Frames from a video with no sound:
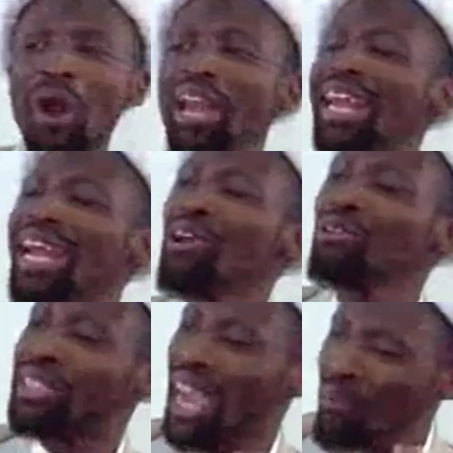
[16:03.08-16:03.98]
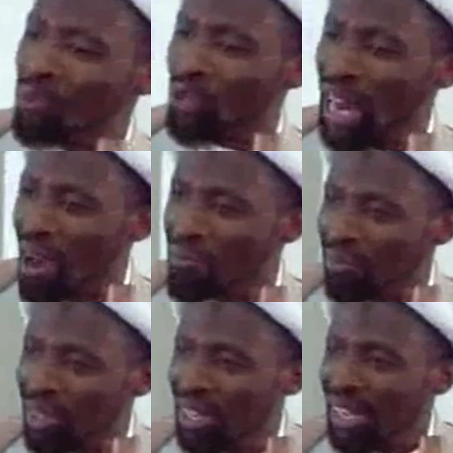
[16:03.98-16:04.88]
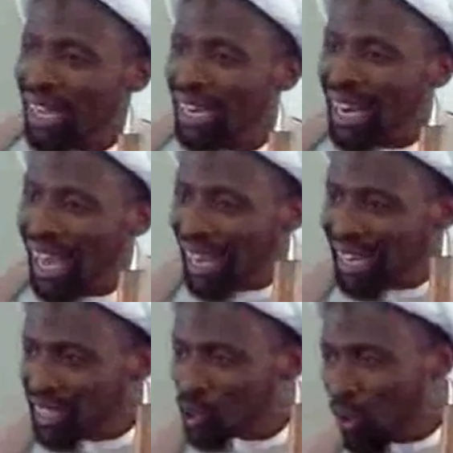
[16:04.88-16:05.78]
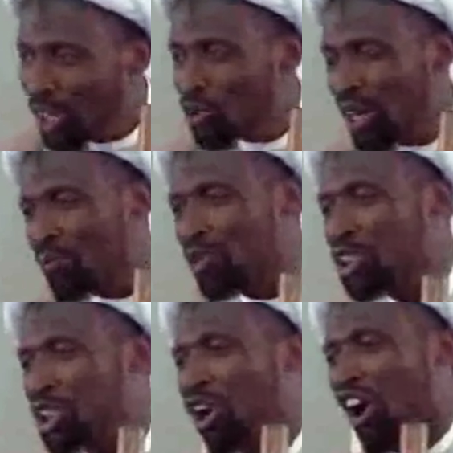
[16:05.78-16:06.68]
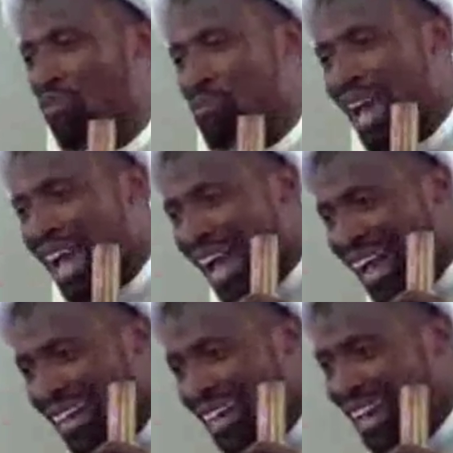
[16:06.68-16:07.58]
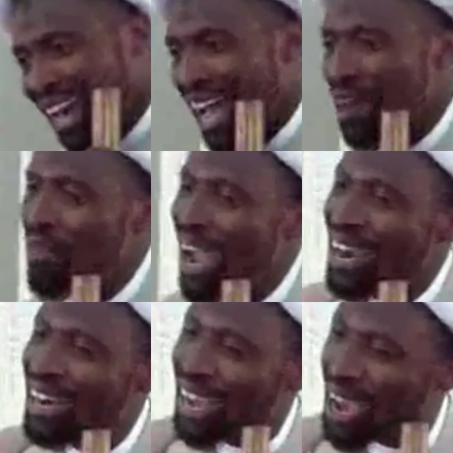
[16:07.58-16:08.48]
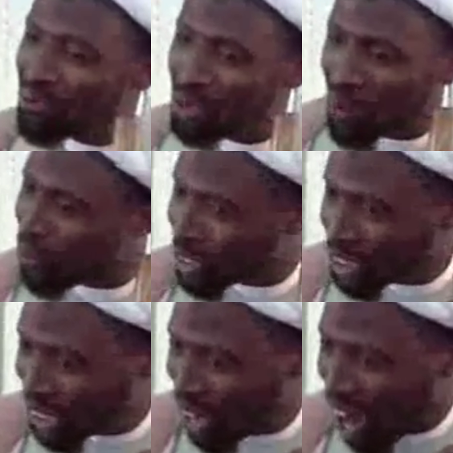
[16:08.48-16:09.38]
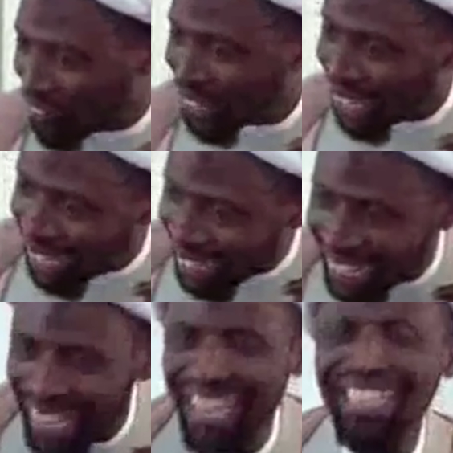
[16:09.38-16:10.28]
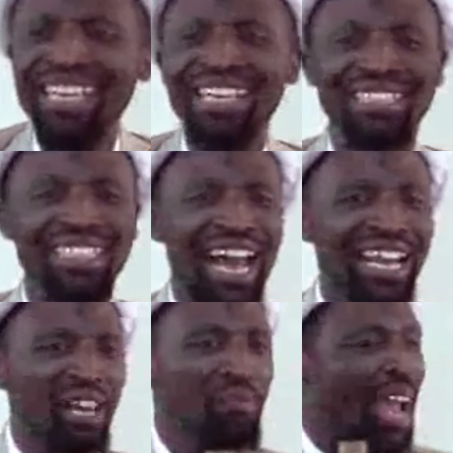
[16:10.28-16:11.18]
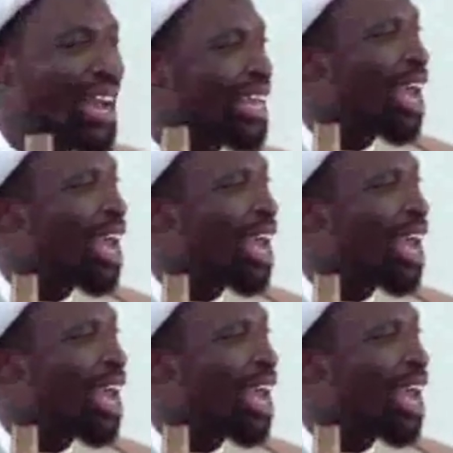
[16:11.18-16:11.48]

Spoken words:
when the news came to them, ladies went to the position of men and men came to the position of ladies. Yani men